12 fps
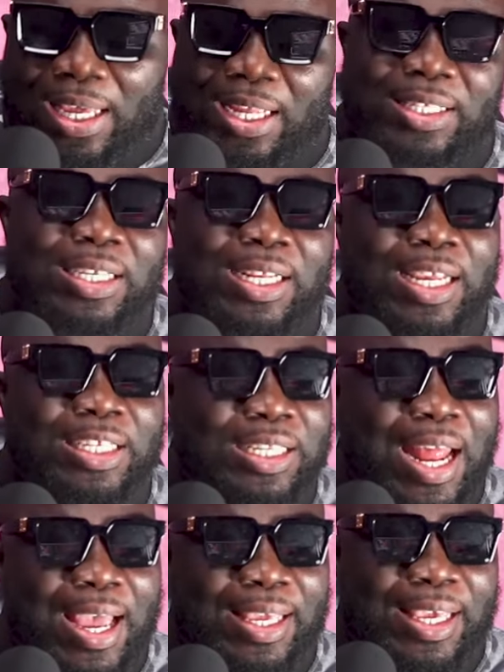
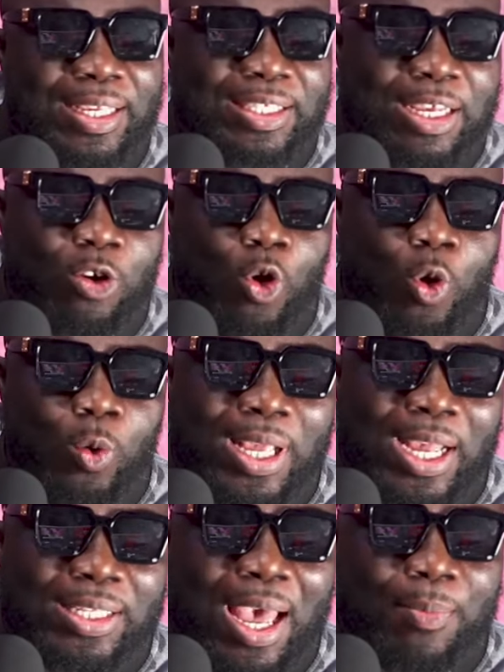international gigs and all that.